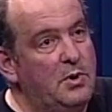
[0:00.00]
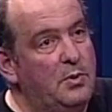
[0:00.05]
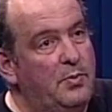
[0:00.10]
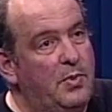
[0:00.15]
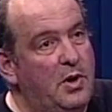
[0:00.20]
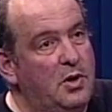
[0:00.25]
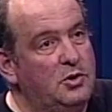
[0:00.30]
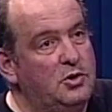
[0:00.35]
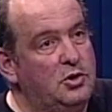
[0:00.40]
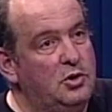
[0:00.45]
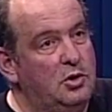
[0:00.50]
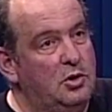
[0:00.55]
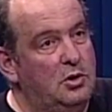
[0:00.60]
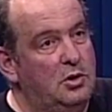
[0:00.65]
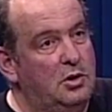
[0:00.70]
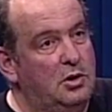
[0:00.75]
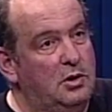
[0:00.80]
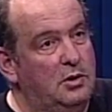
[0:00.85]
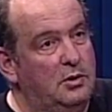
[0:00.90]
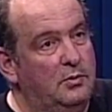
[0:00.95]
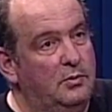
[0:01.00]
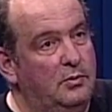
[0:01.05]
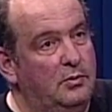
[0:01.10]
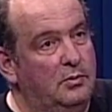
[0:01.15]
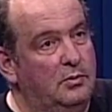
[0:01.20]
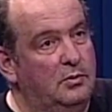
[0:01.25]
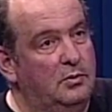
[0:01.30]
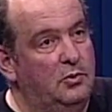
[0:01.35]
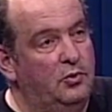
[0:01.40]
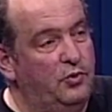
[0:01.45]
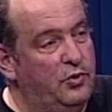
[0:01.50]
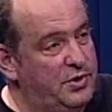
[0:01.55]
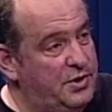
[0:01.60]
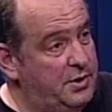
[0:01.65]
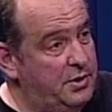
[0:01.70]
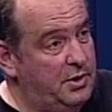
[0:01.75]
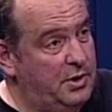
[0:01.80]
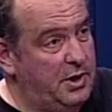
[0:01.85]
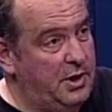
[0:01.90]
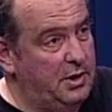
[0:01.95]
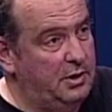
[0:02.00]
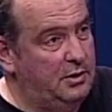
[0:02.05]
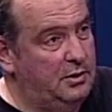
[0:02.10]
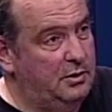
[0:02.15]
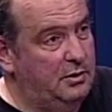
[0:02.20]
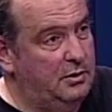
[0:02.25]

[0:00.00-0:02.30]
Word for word: about your recent hit,